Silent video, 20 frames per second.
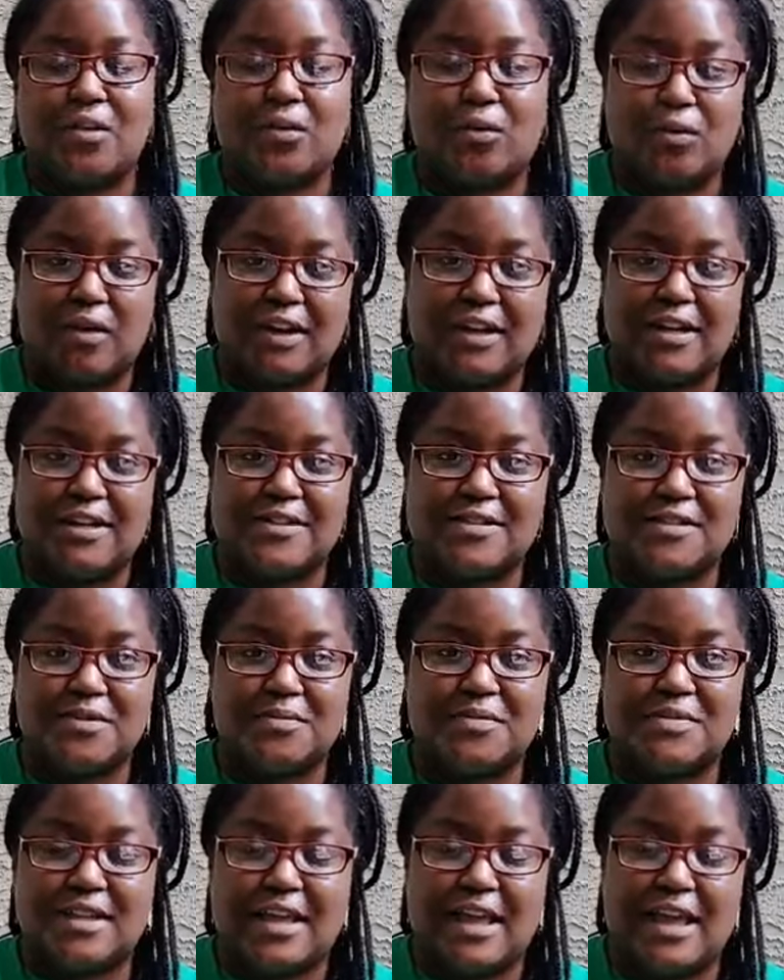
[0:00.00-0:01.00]

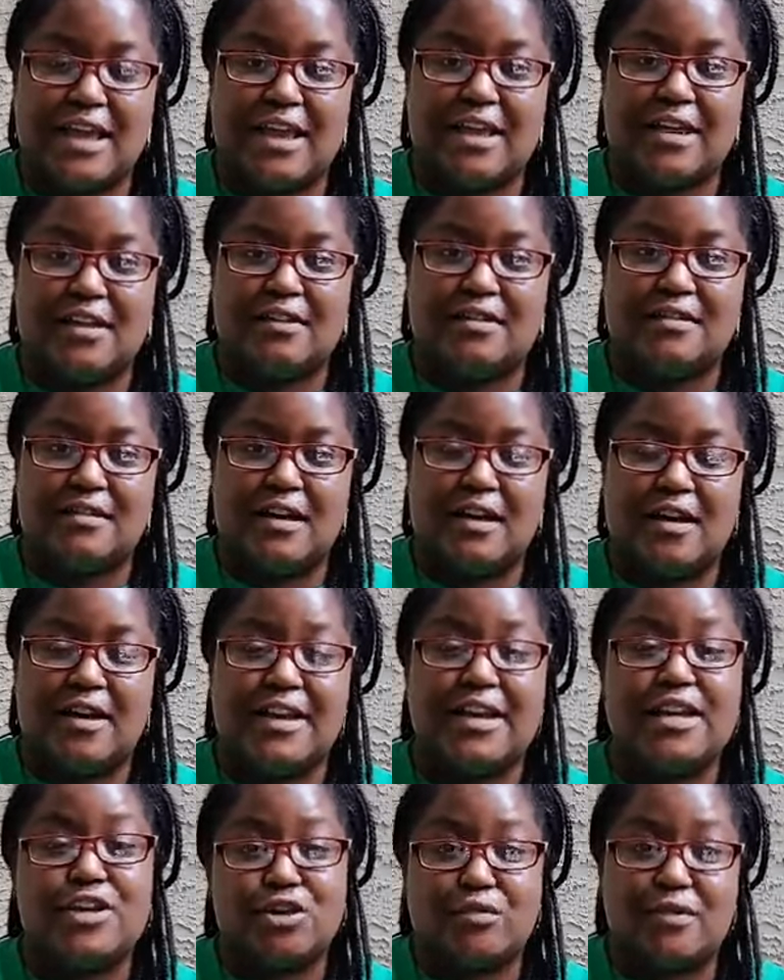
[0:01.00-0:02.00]
organisms can
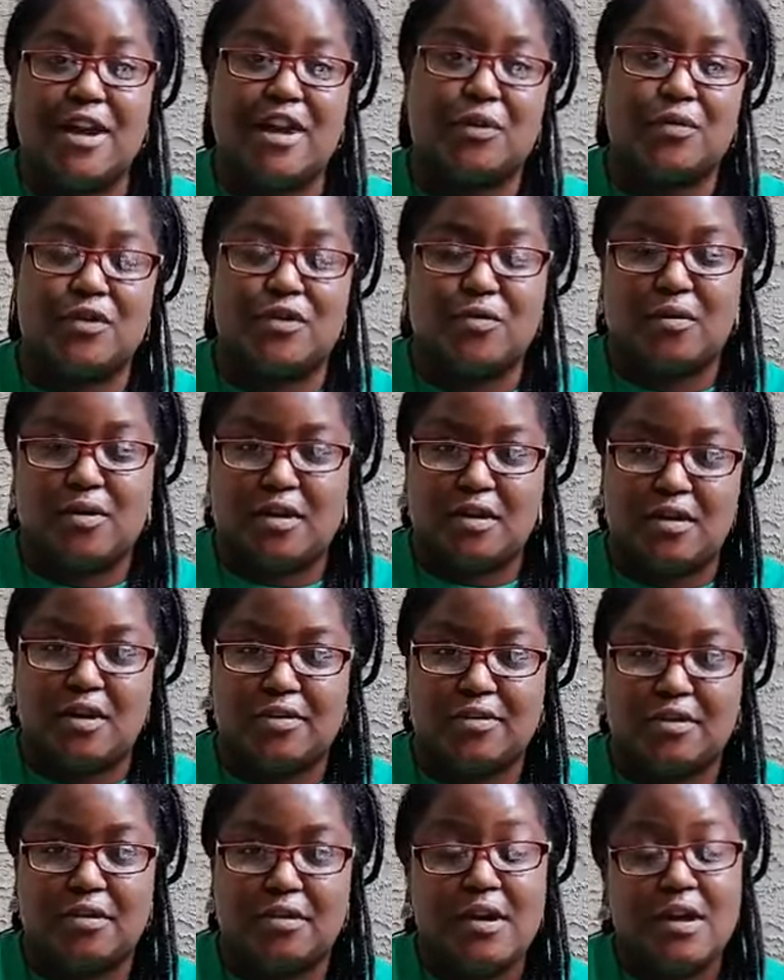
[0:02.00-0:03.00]
interact with one
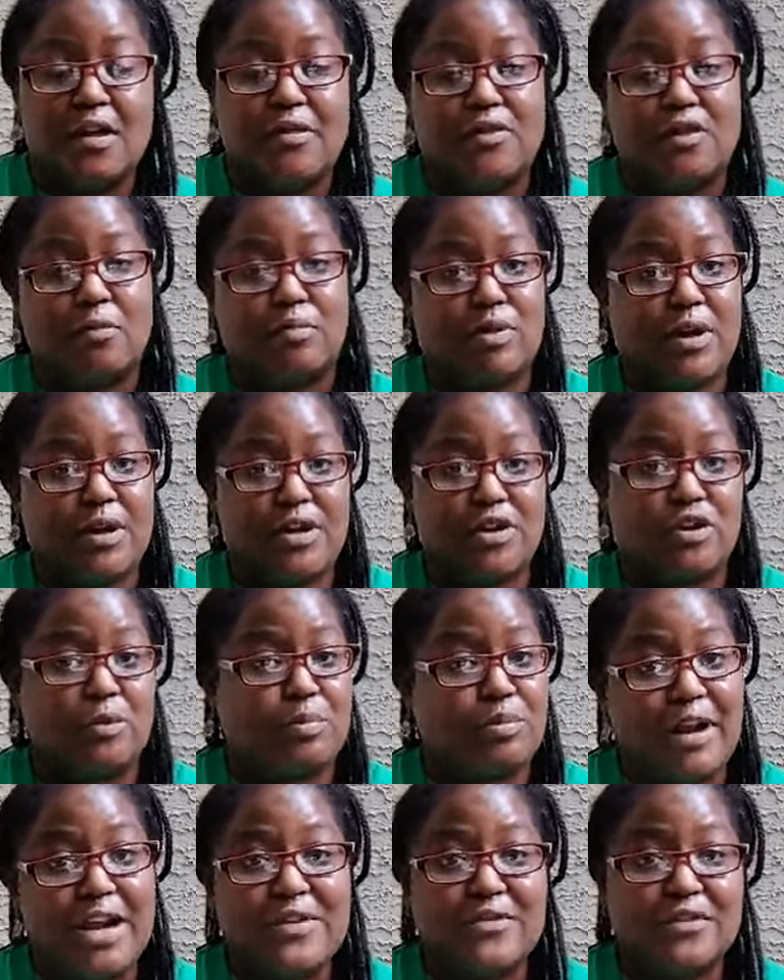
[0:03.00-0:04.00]
another. There are
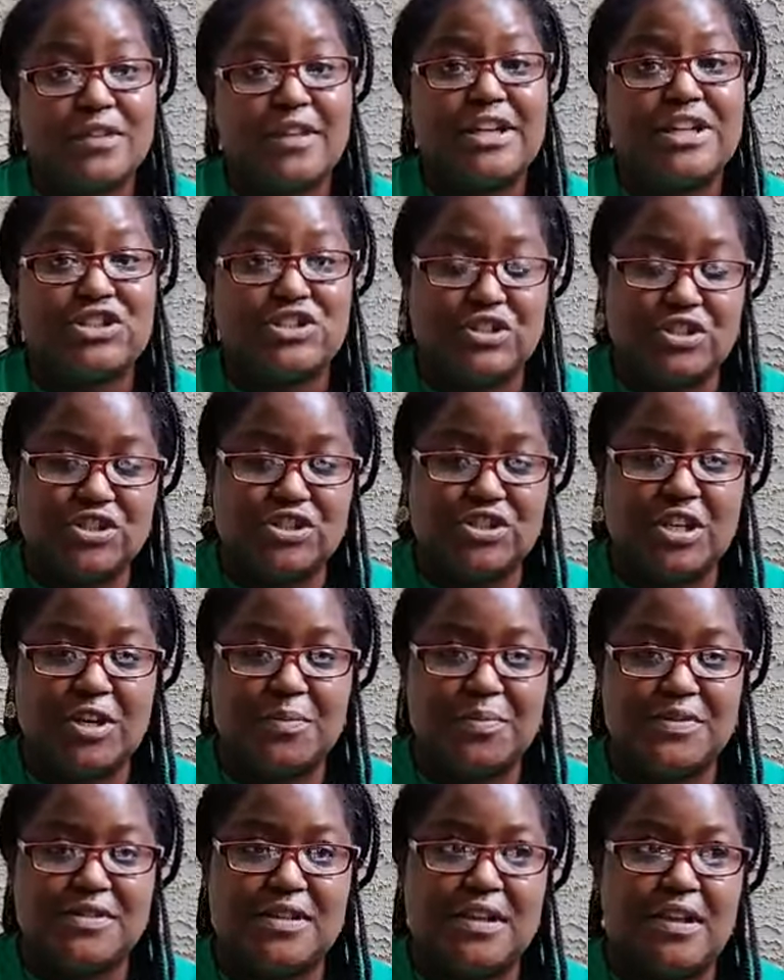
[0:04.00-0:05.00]
predator-prey
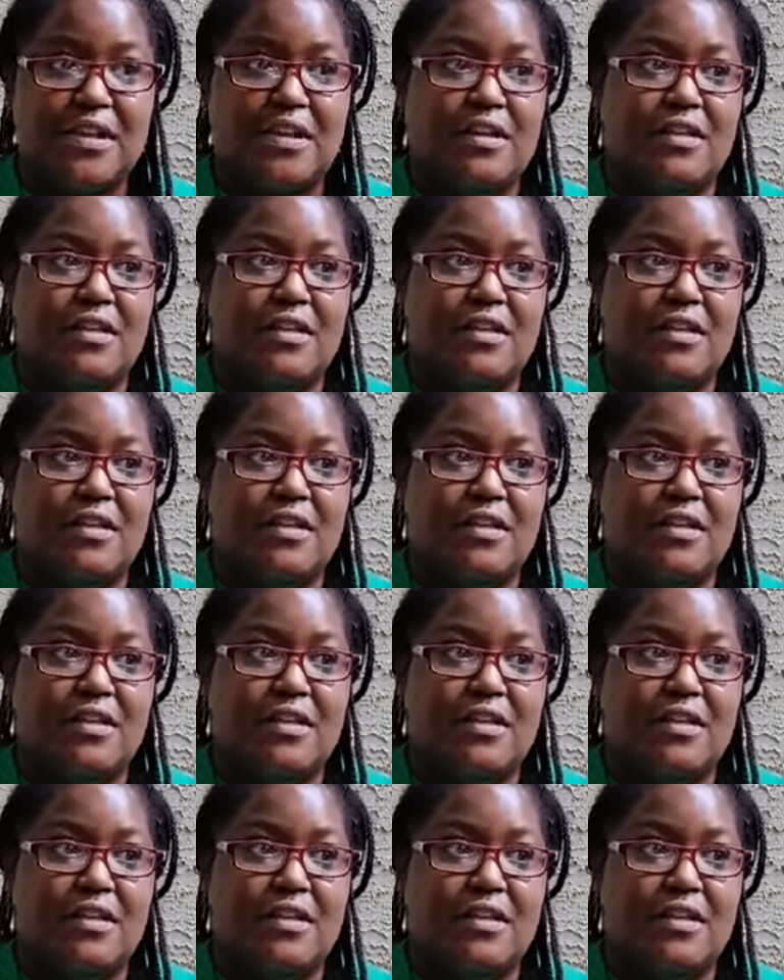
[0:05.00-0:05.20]
relationships.